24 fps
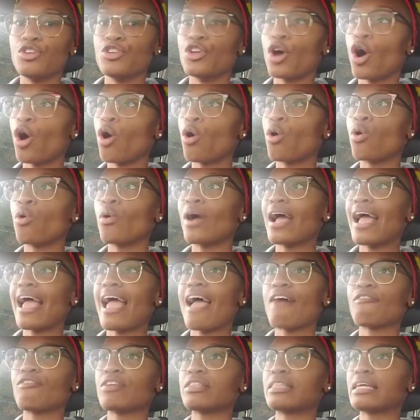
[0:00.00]
know
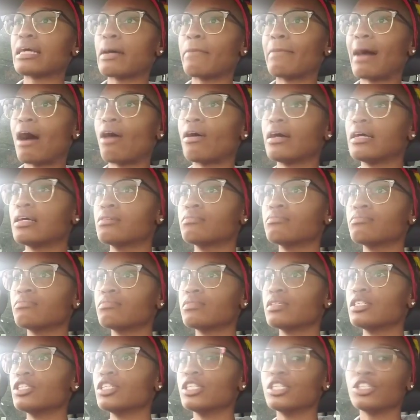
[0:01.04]
everything about Him.
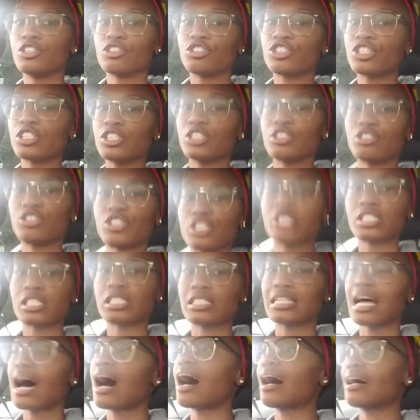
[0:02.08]
You're ju- you're
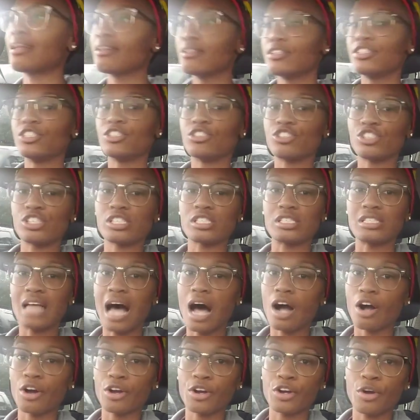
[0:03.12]
just not. You're just
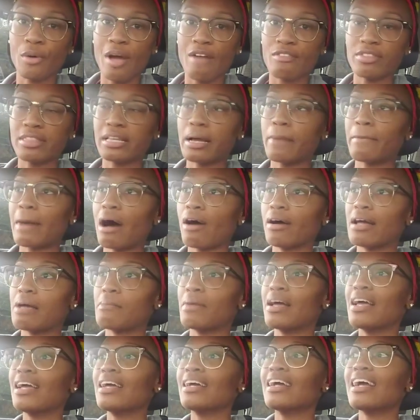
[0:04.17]
not gonna know everything about
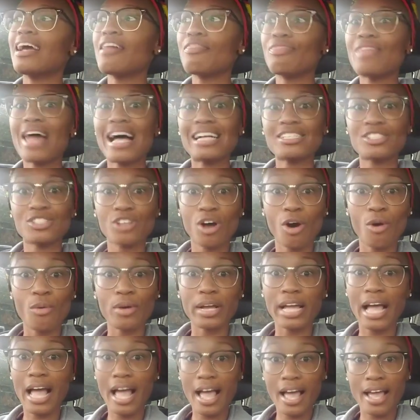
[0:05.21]
Him, and that's
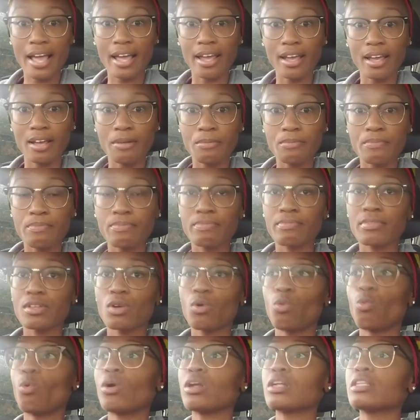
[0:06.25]
okay.
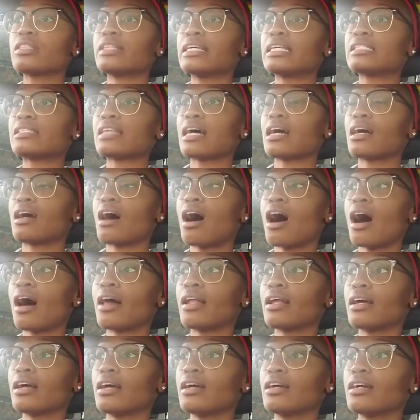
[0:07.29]
One of the things that
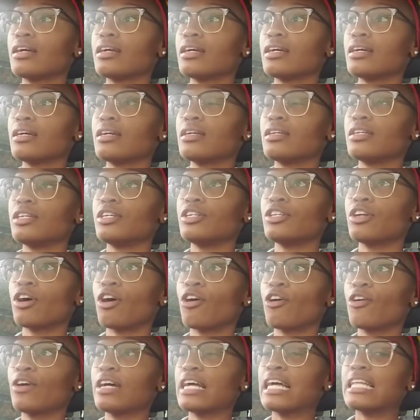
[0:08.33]
God, you
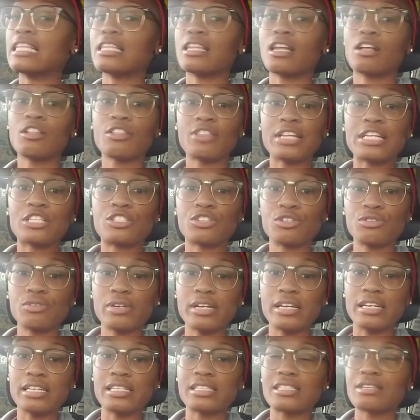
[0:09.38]
know, and another thing
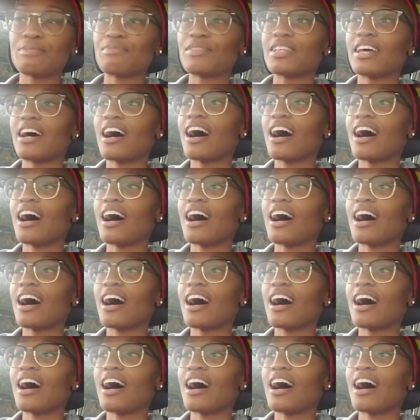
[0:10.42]
too is,